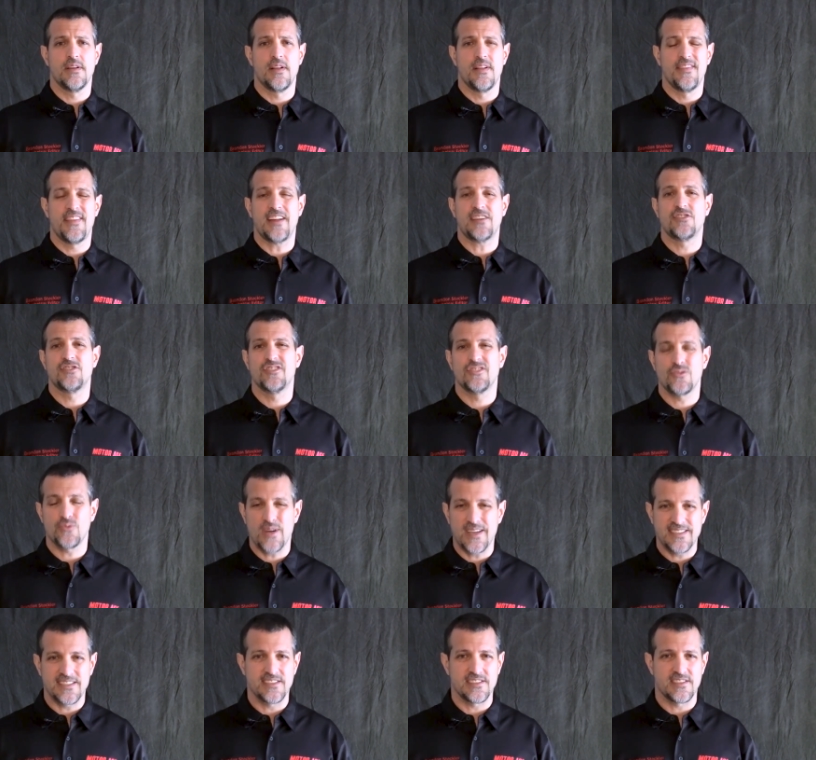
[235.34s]
that
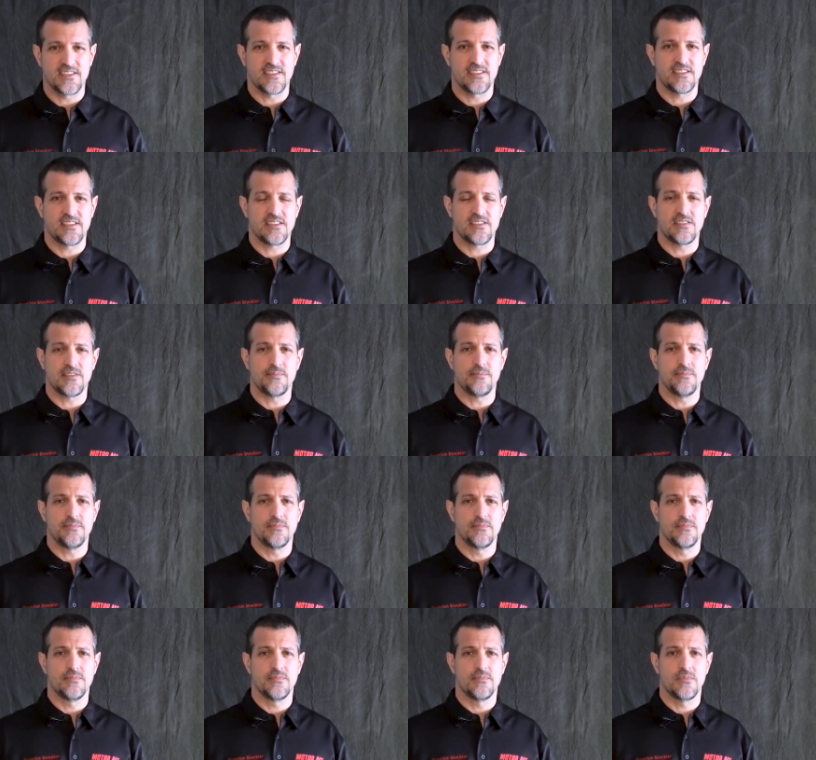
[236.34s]
stresses the system
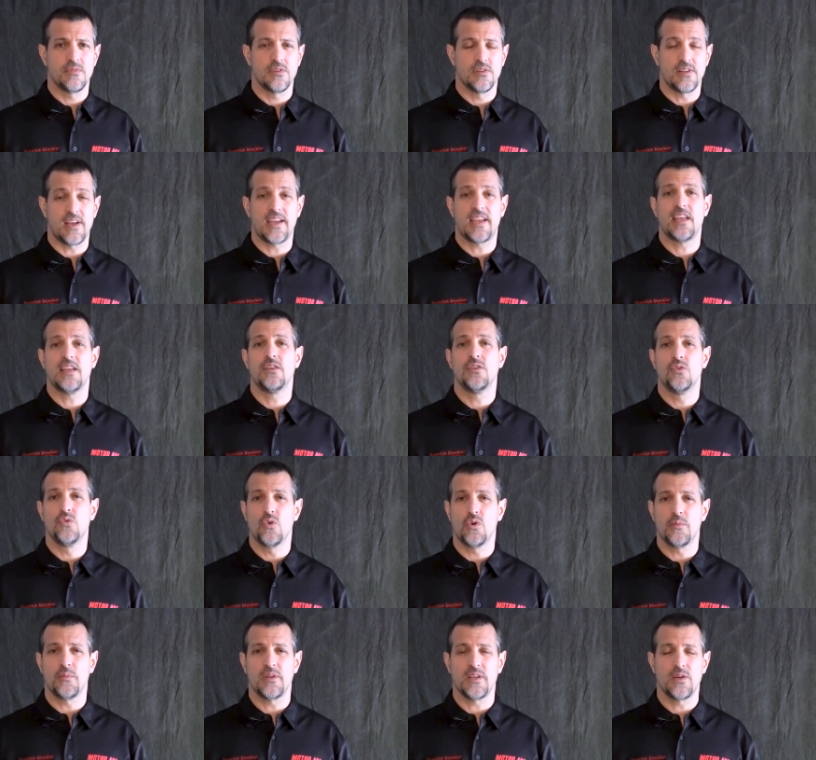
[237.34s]
like it
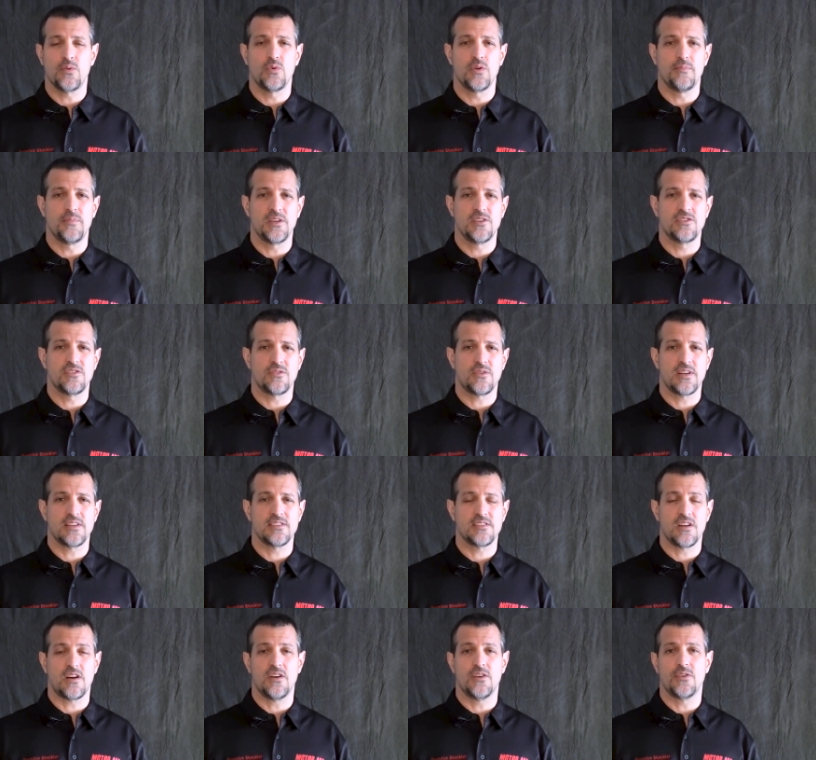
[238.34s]
normally would be
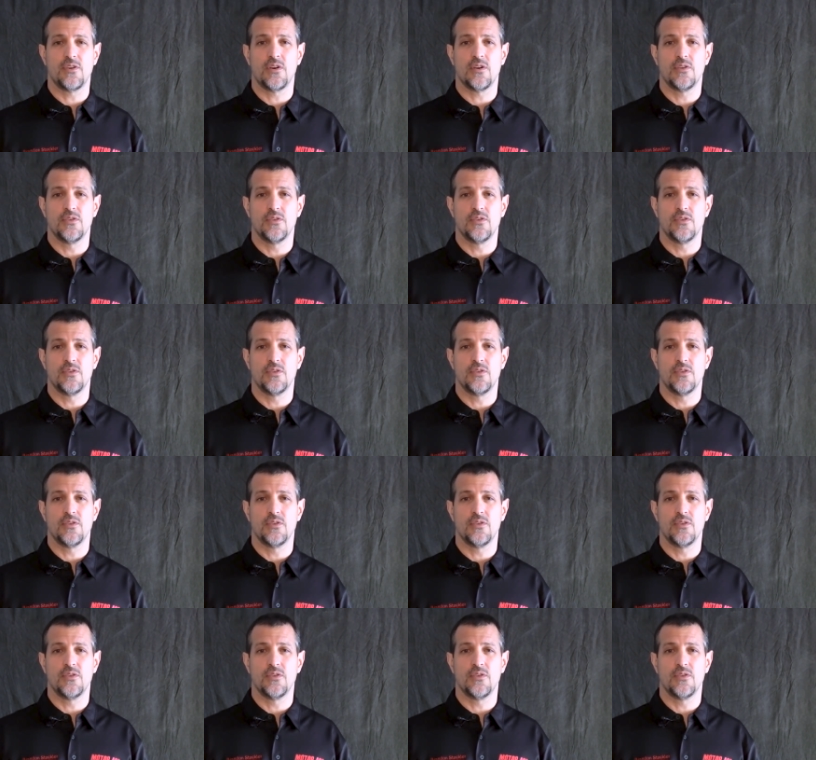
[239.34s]
stressed under